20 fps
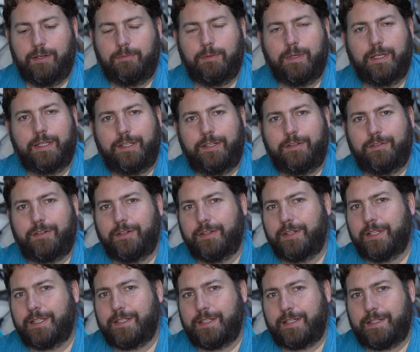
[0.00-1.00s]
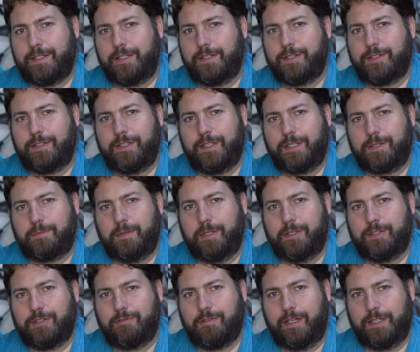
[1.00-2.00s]
whether you've got the settings and the
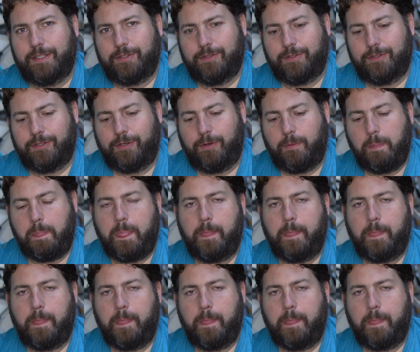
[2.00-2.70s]
exposure right or not.